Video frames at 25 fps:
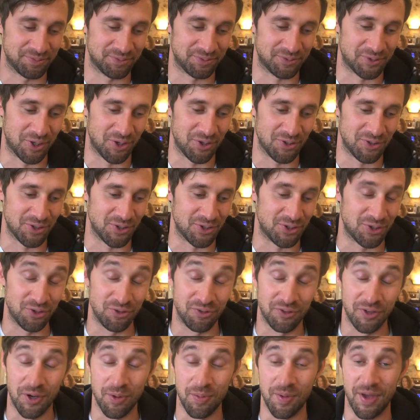Those are two
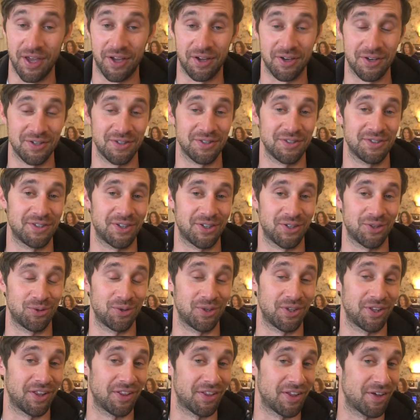filmmakers I
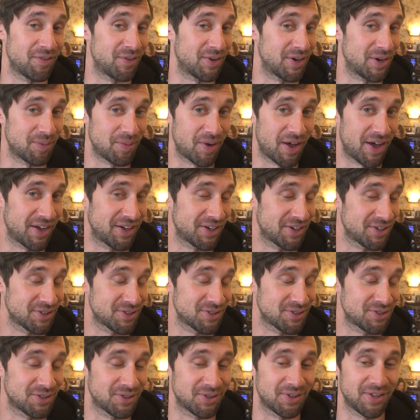really love and
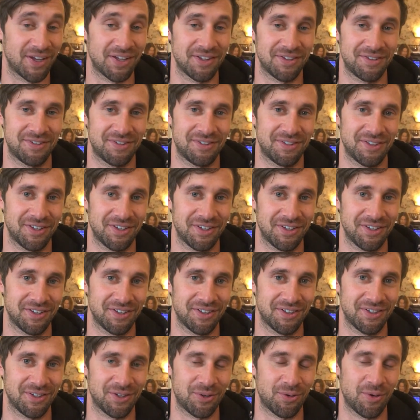admire, so that's
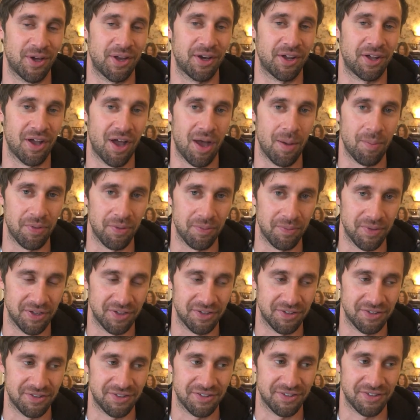quite a
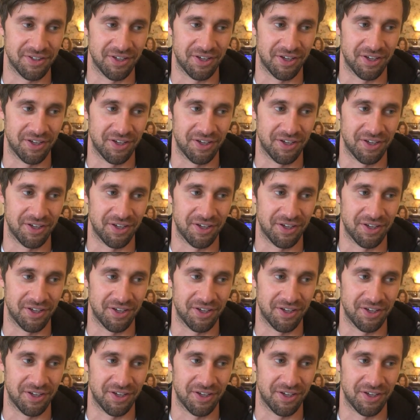compliment.